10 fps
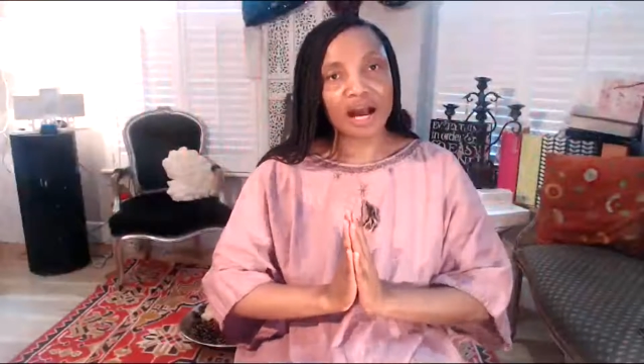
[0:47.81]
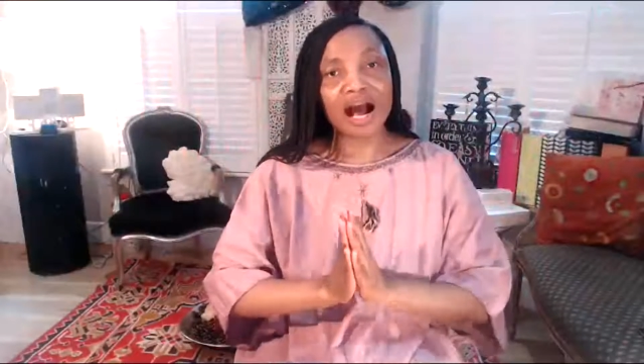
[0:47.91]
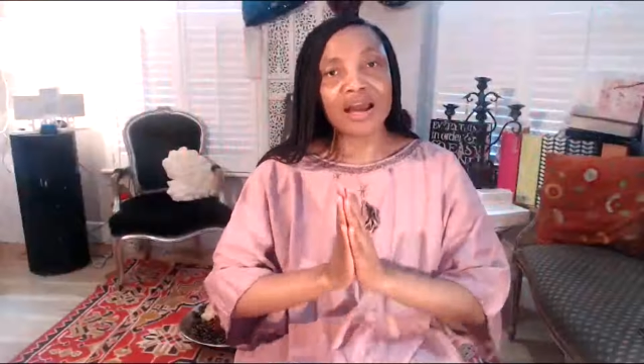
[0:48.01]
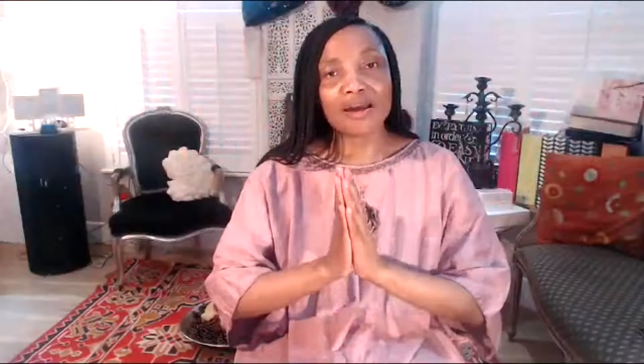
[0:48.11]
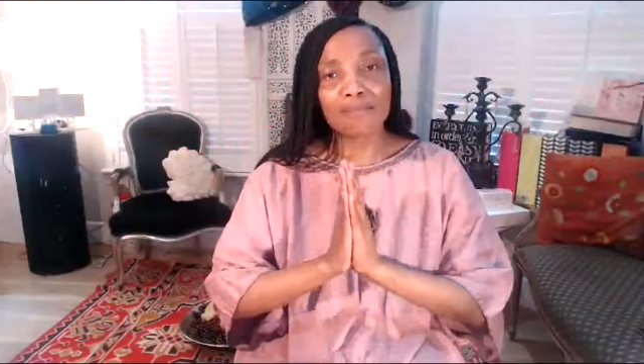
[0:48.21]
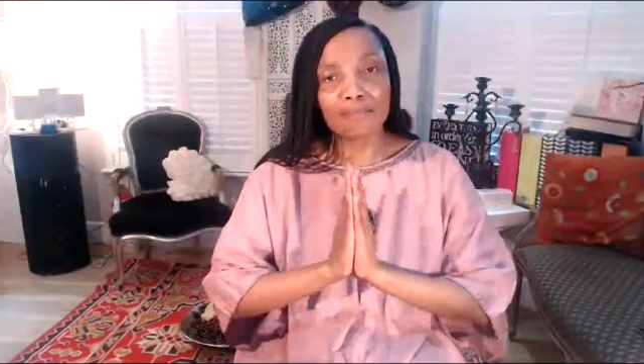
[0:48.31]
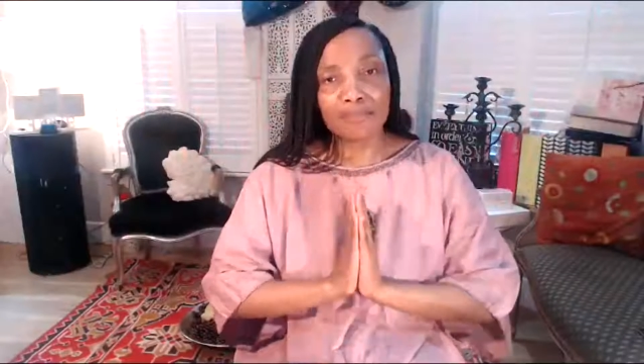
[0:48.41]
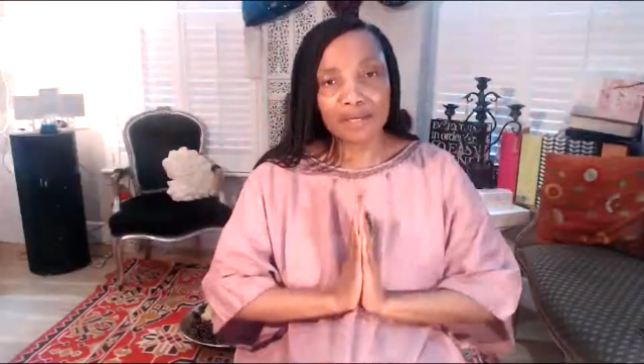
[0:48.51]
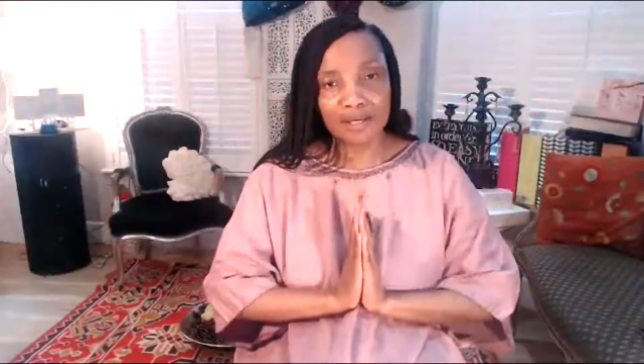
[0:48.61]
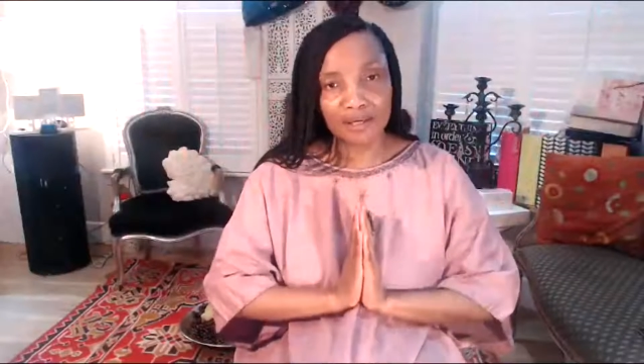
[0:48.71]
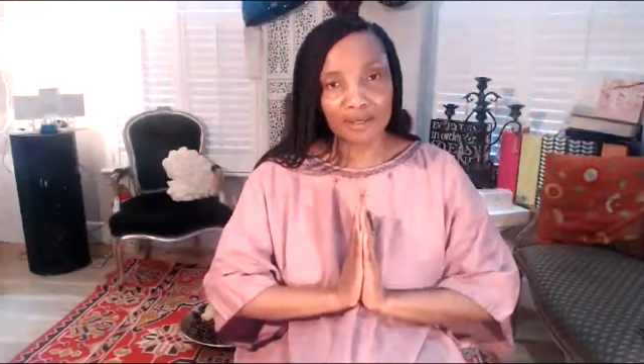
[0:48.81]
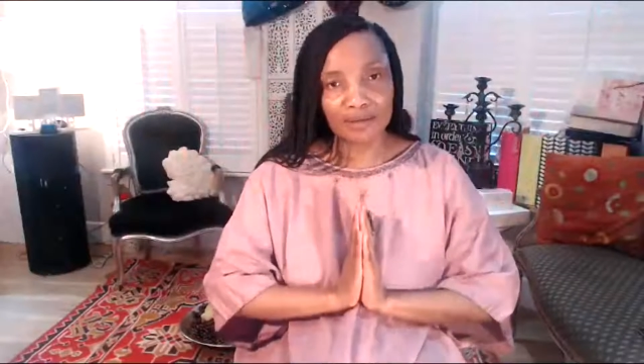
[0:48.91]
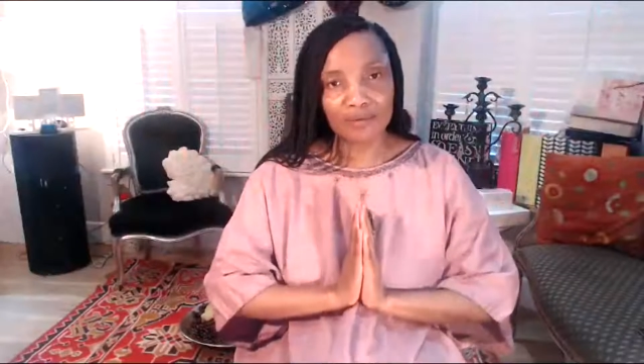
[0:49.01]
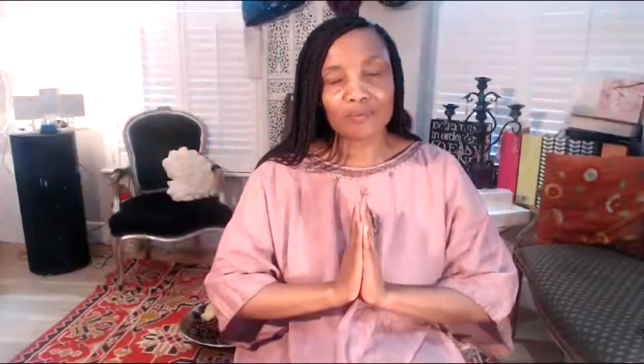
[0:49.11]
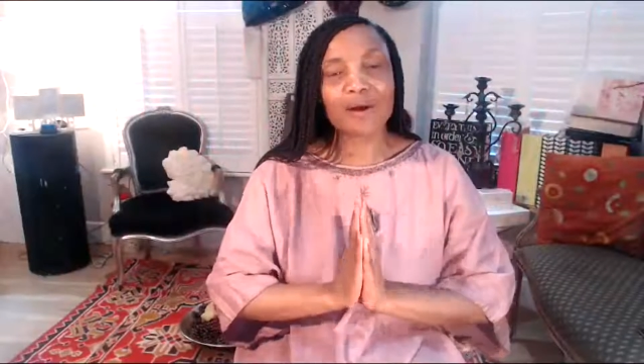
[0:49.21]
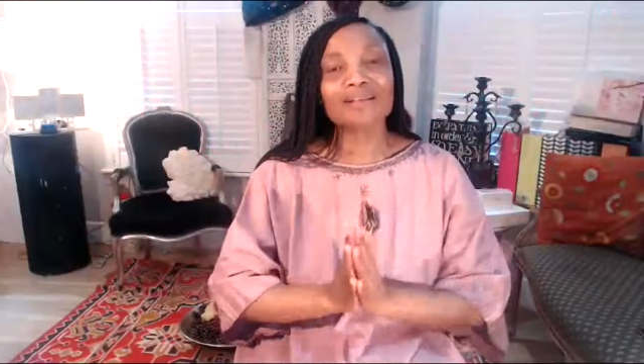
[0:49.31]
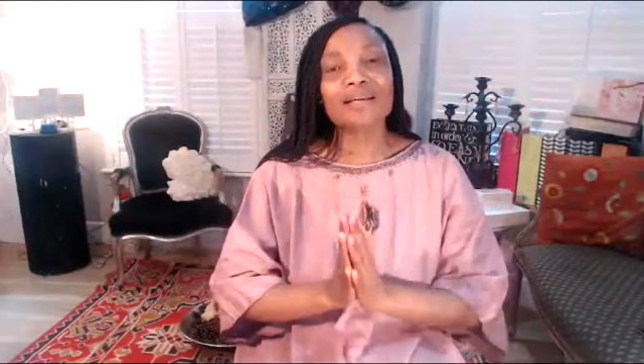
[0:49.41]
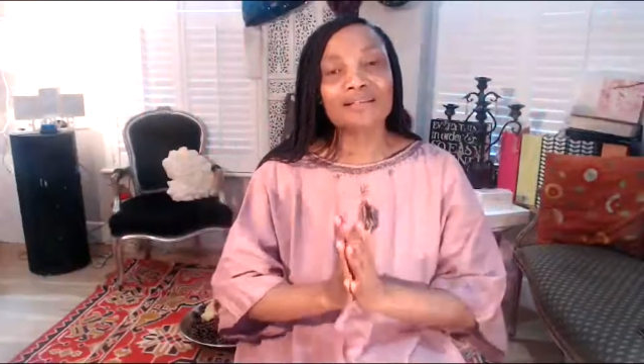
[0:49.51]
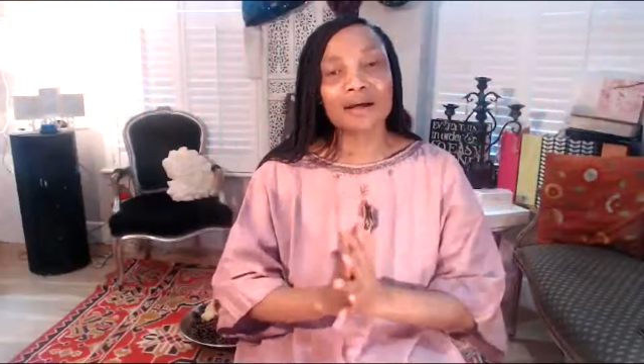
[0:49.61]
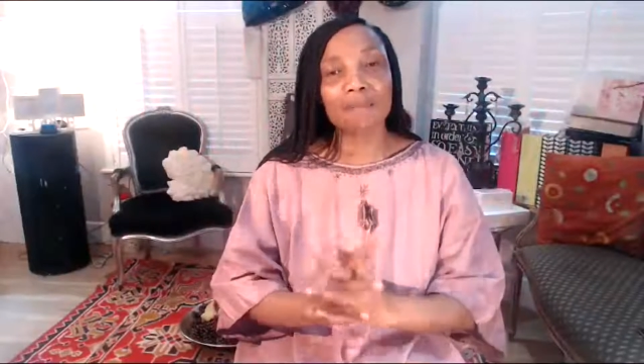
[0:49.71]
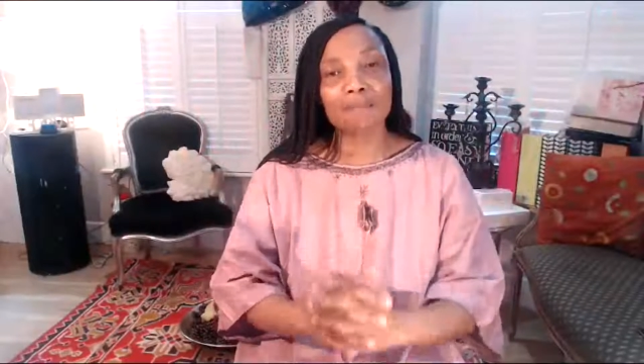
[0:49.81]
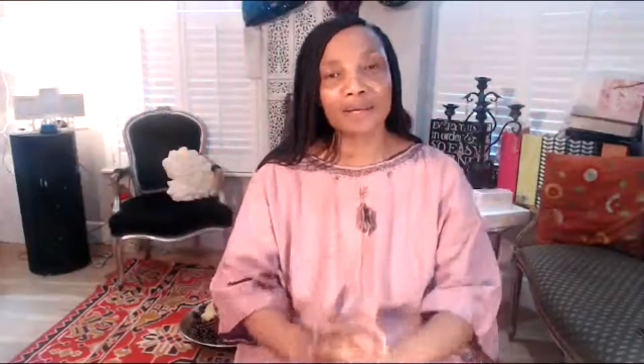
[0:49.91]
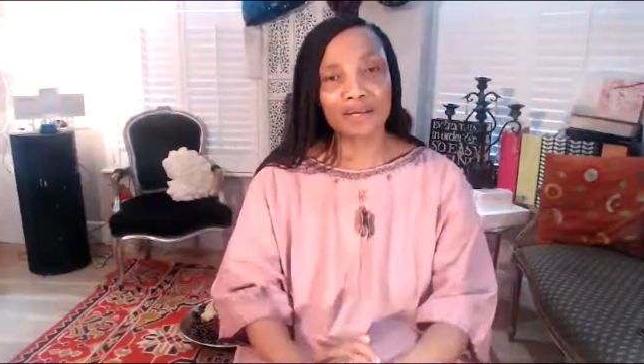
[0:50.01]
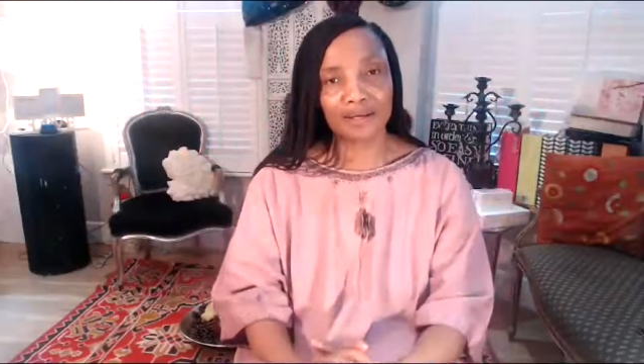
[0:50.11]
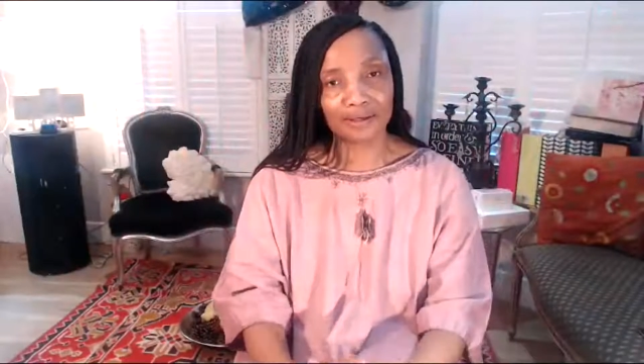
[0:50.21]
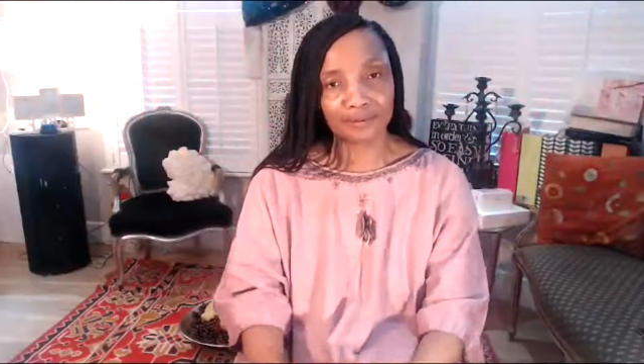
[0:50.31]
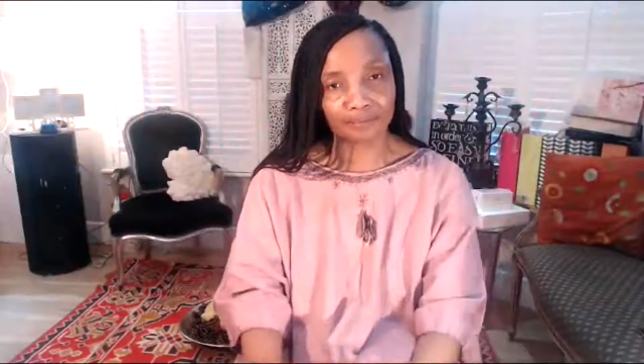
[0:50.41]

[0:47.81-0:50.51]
"I am me." What does that mean?